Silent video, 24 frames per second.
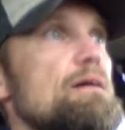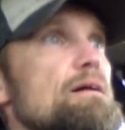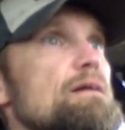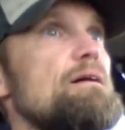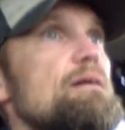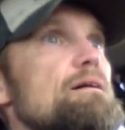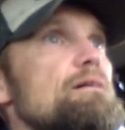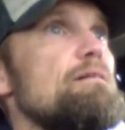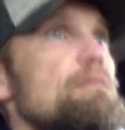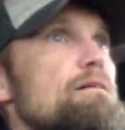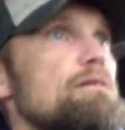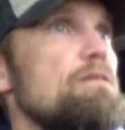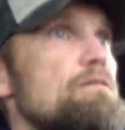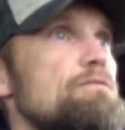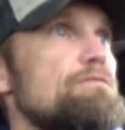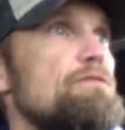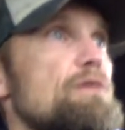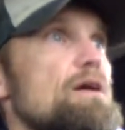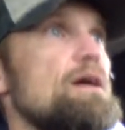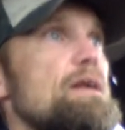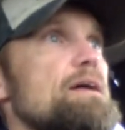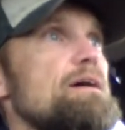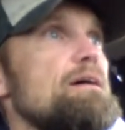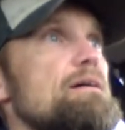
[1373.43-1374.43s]
a good
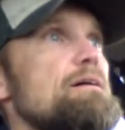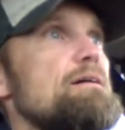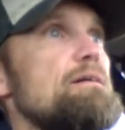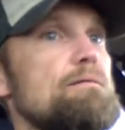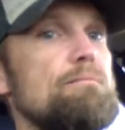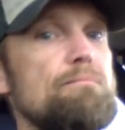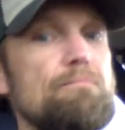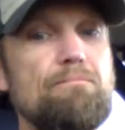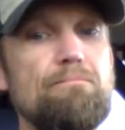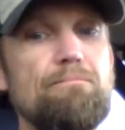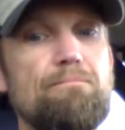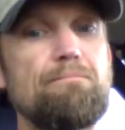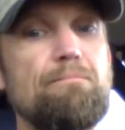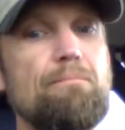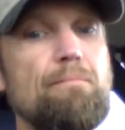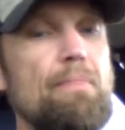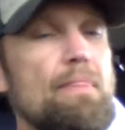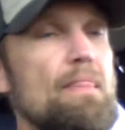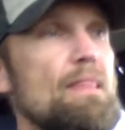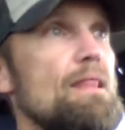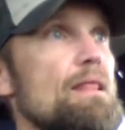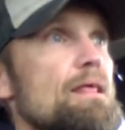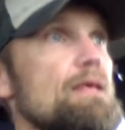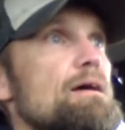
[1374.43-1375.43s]
Friday.
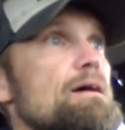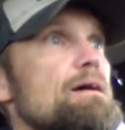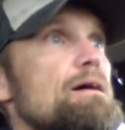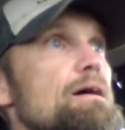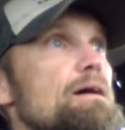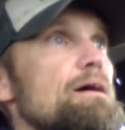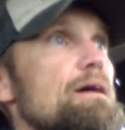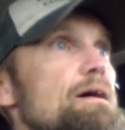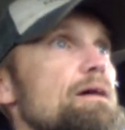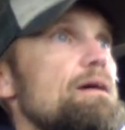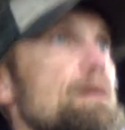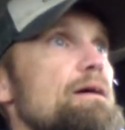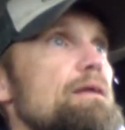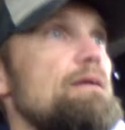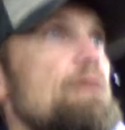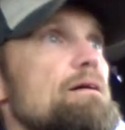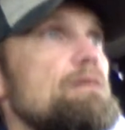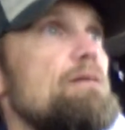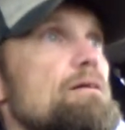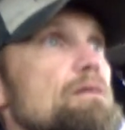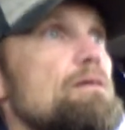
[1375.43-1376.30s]
And